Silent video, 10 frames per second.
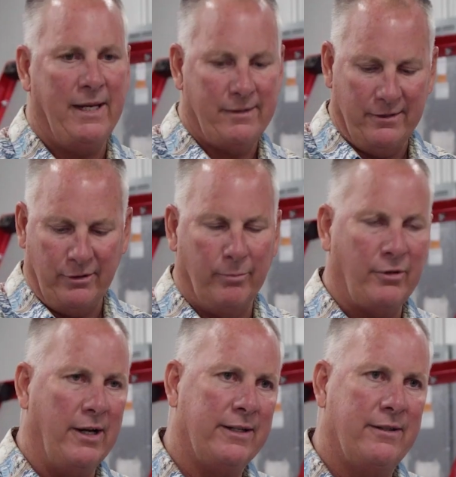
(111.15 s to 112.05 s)
take this whole
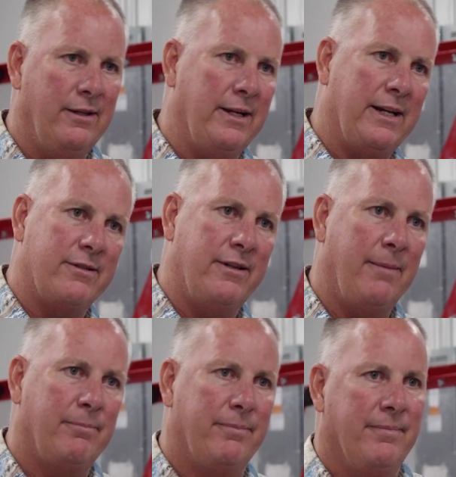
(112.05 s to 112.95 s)
product to the next
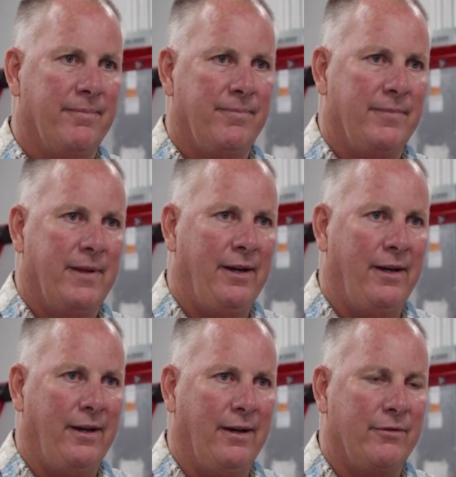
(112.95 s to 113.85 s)
step.
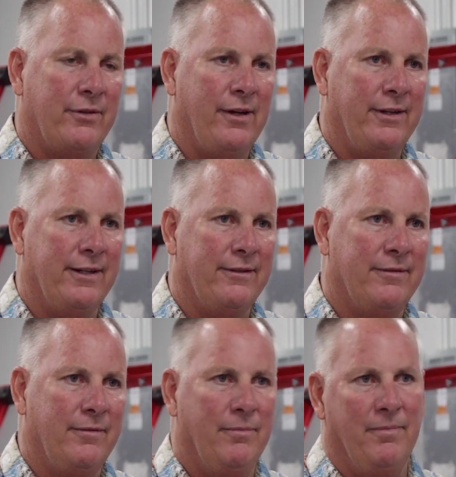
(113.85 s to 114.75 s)
So I think
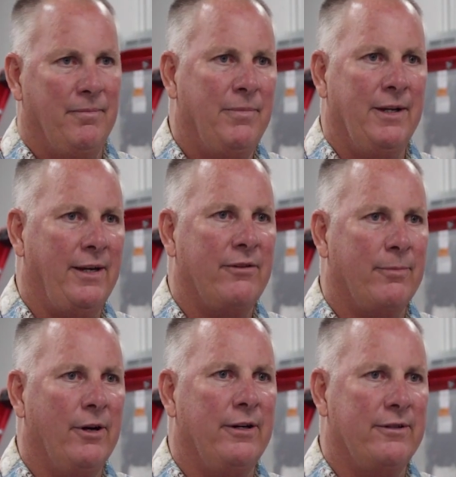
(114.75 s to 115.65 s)
it's be a
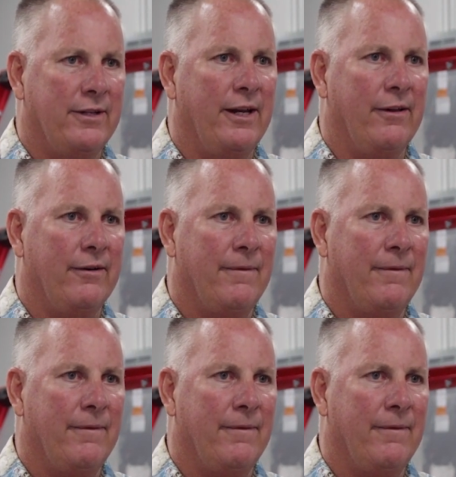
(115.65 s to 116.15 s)
nice marriage together.